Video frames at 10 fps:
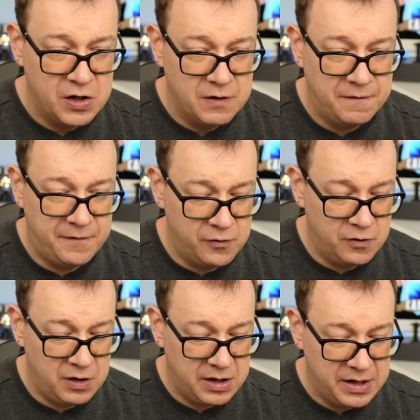
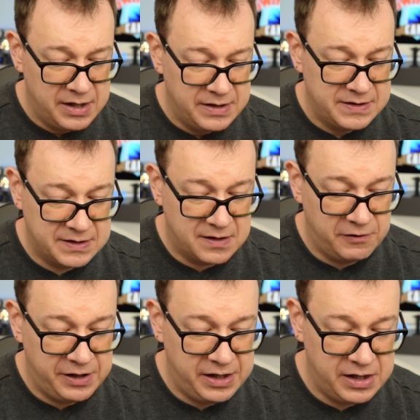full
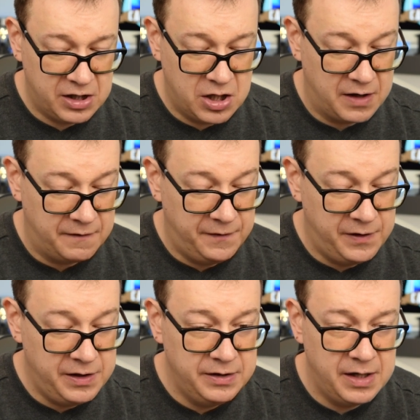screen
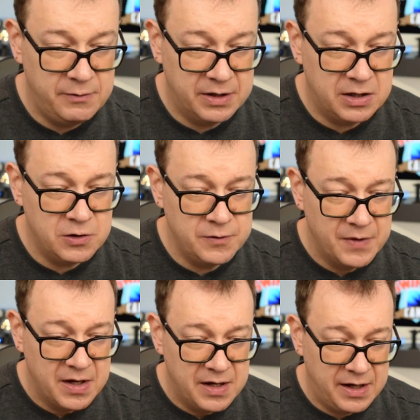cover. There we go.
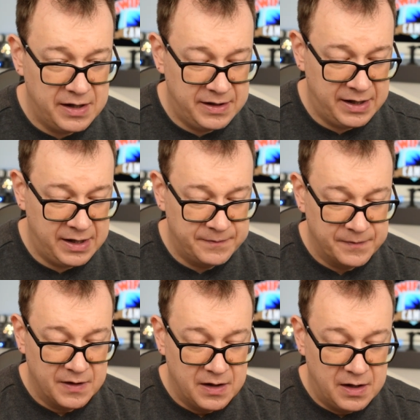And then
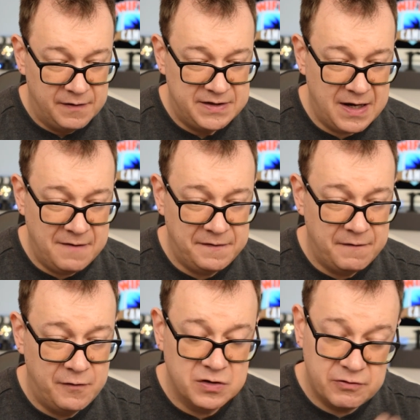self
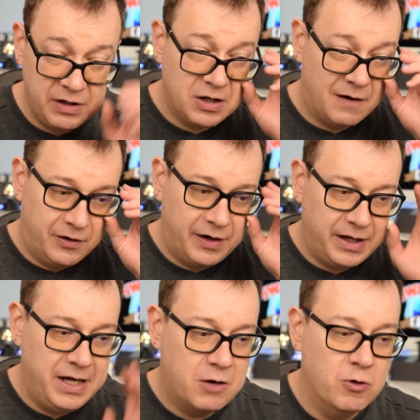full screen cover
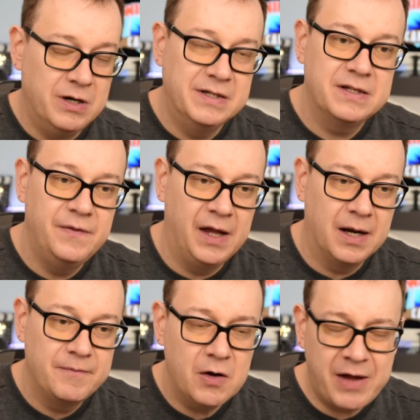equals nil.
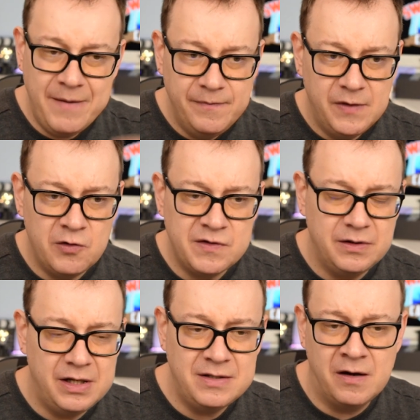Okay, those
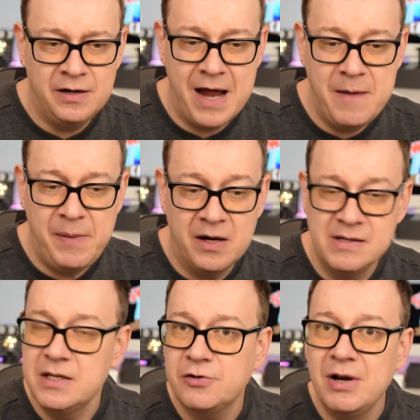these are the
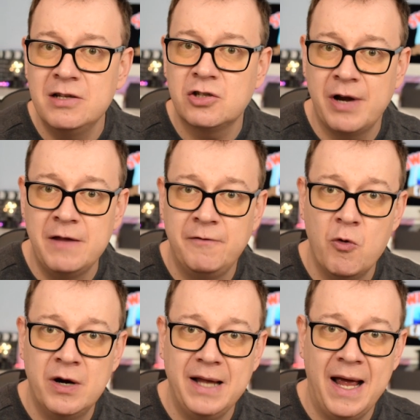APIs. It's really
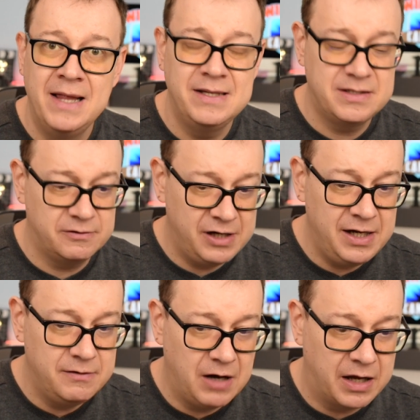straightforward and it's
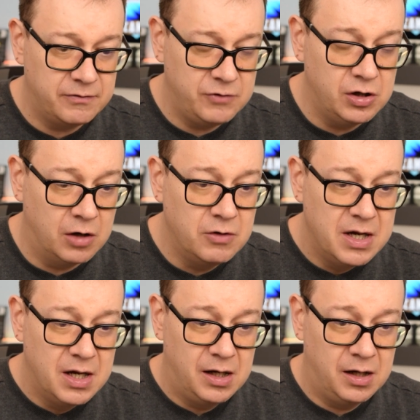really like you know
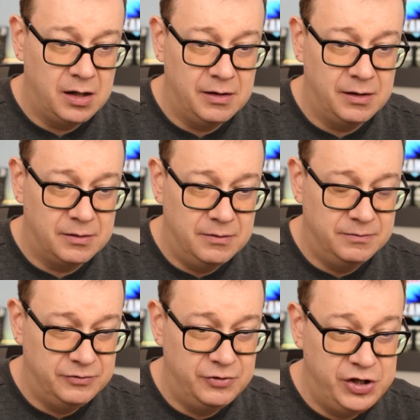uh, uh,
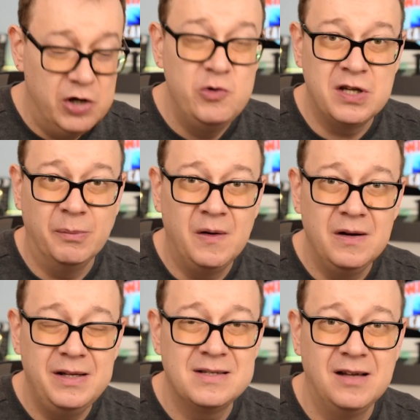usable.
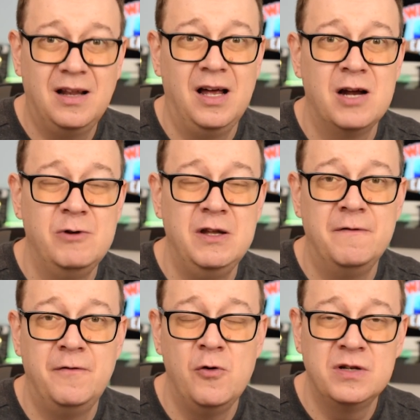It's not like with the
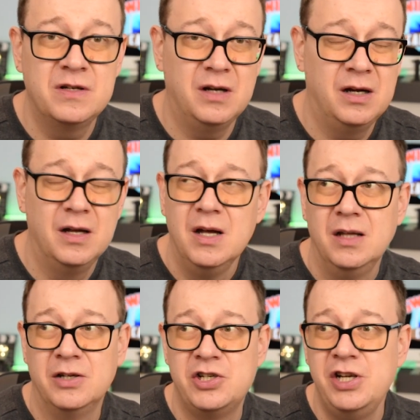full uh,
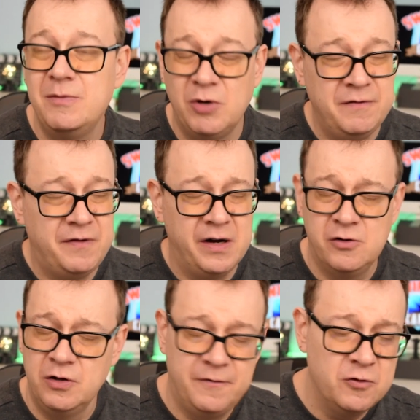the sheet modifier,
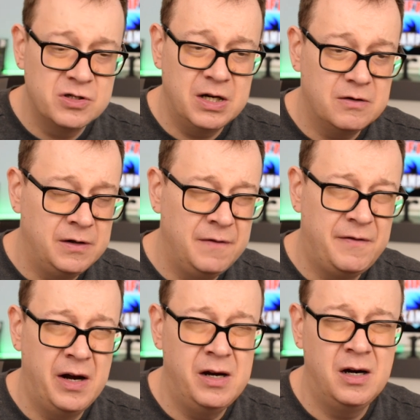the full screen
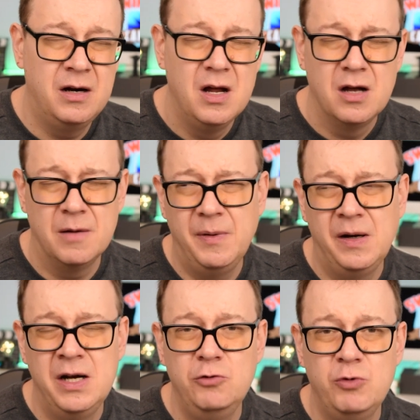modifier
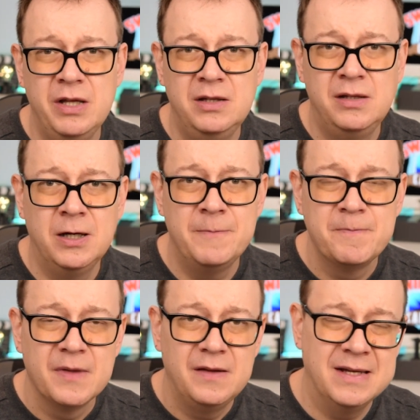combined with the
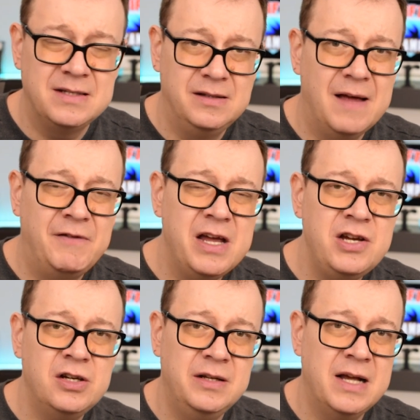
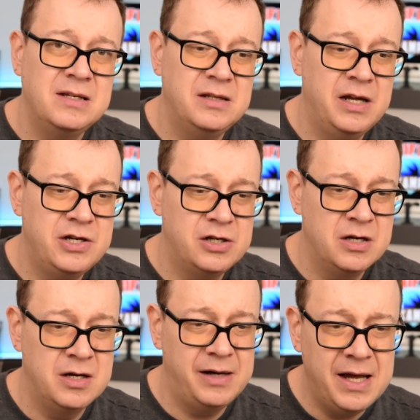navigation
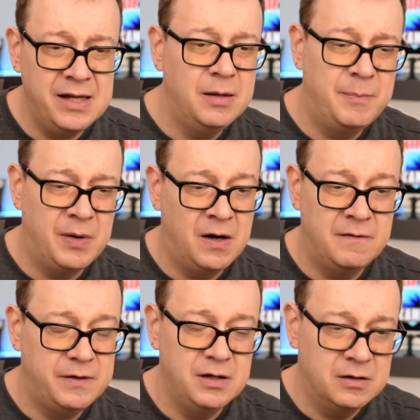destination and the
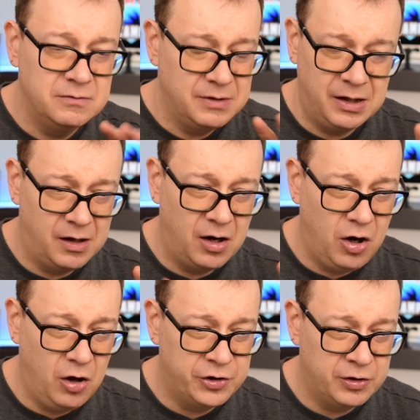path. You know, a
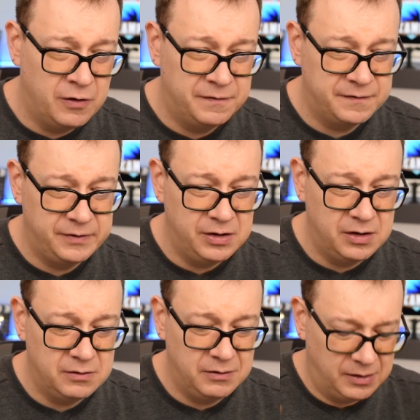lot of you
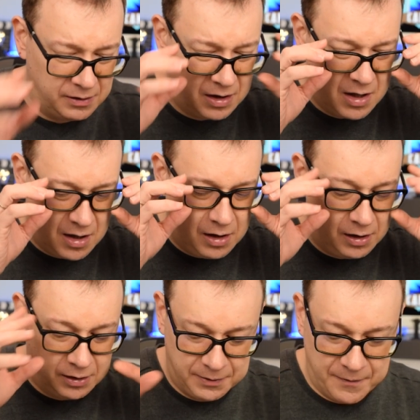know uh,
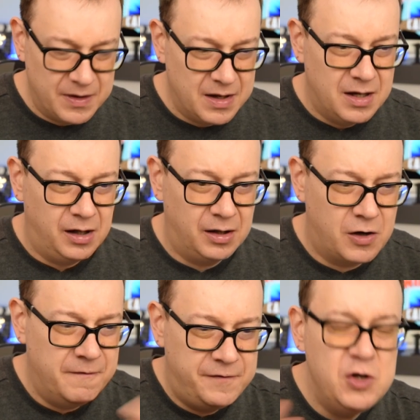uh, uh,
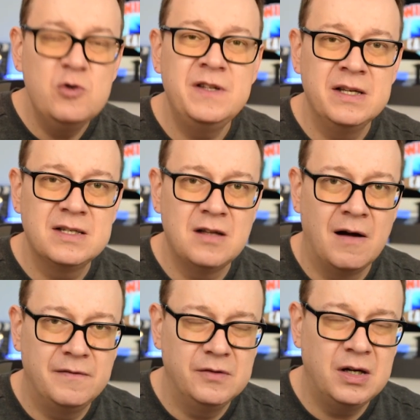confusing
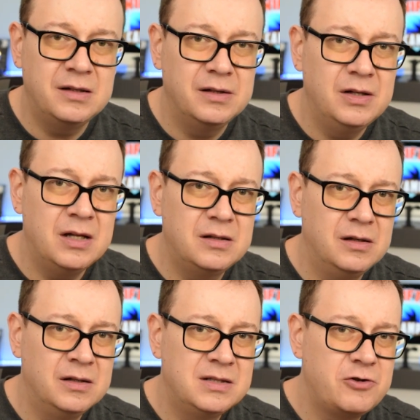stuff, not, not
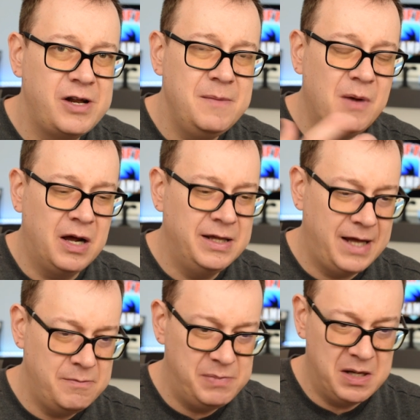a streamlined
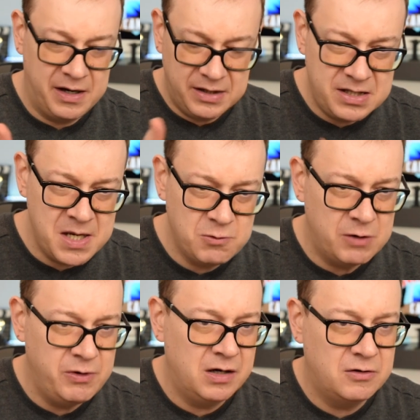API. And this is
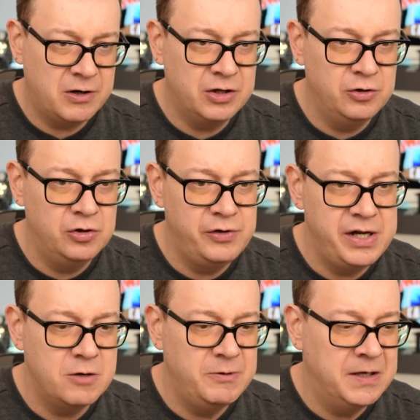what we are trying to do
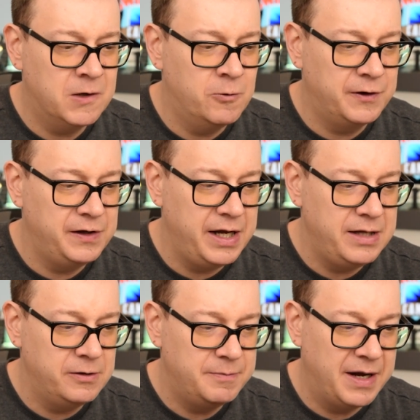here with the
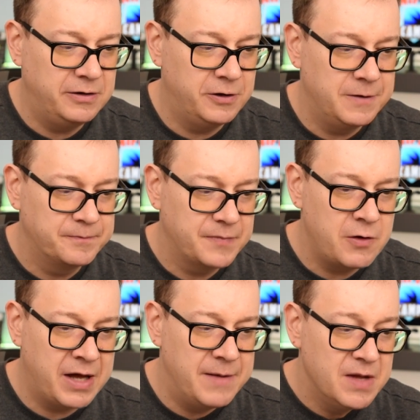coordinator pattern.
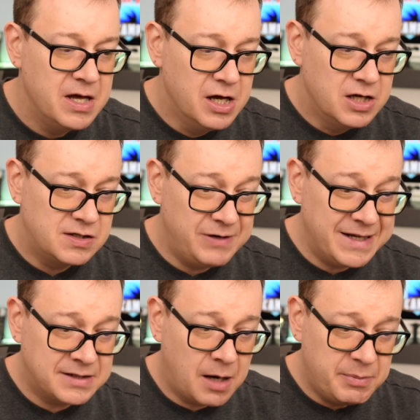Okay, so
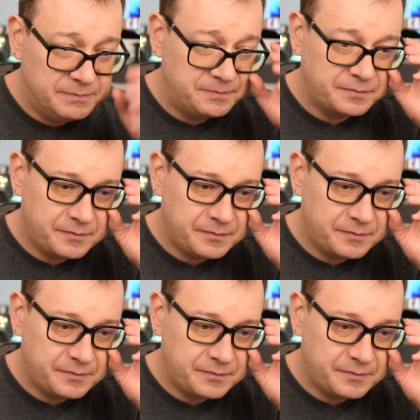next up,